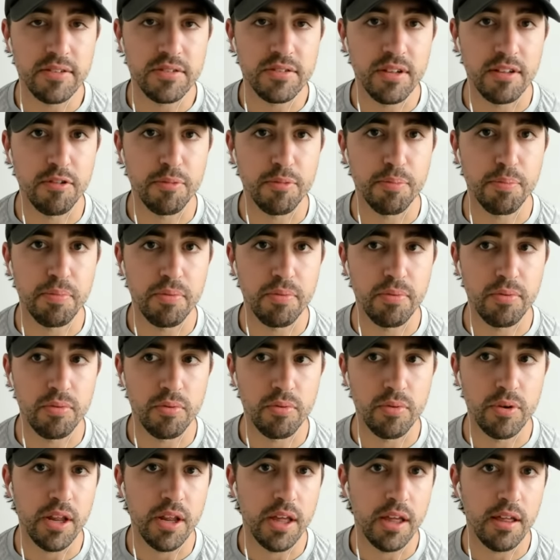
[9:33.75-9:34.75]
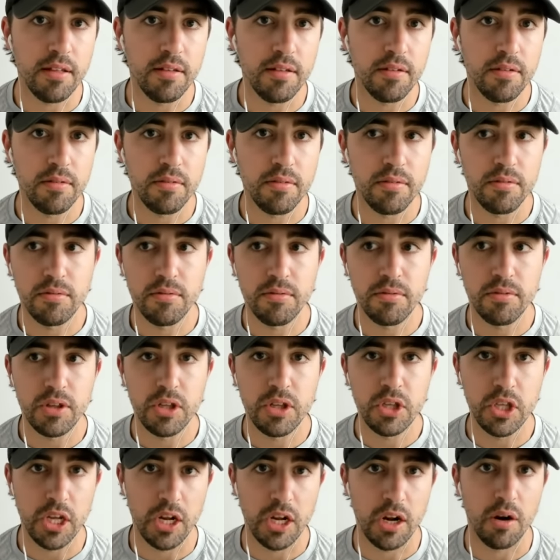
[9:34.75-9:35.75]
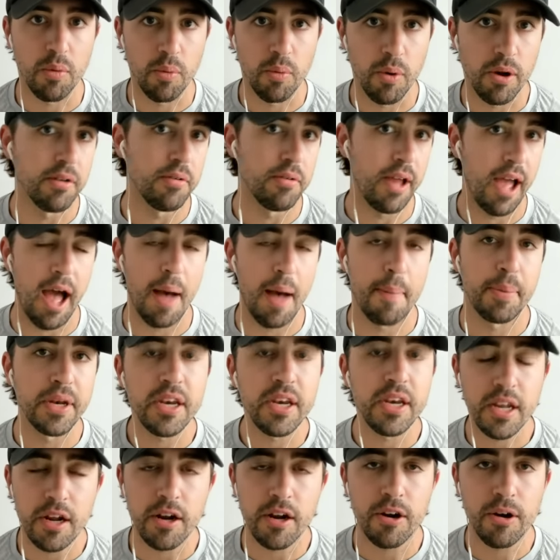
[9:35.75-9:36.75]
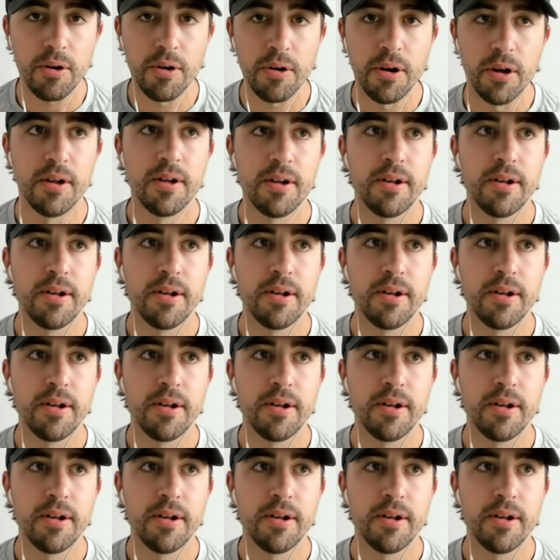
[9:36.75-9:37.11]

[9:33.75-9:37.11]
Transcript: That's pretty clear what happened here.